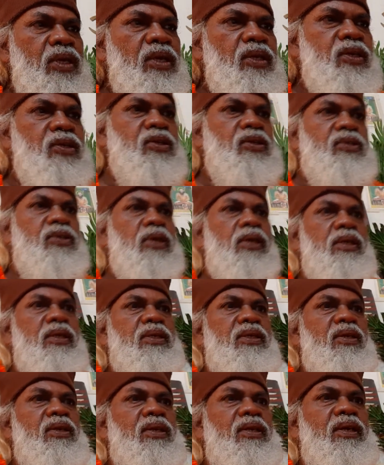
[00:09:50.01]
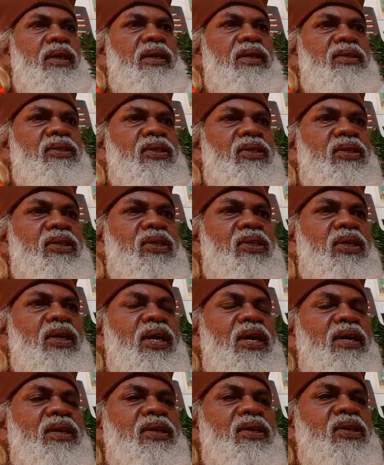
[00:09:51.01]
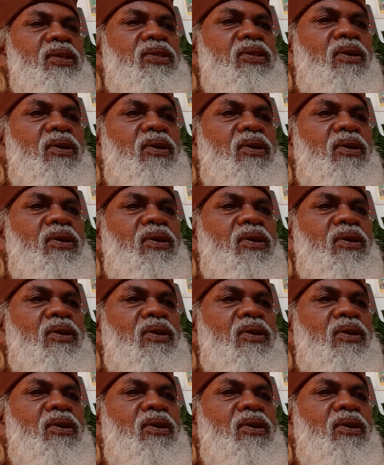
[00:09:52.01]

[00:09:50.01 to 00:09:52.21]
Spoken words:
it realized it is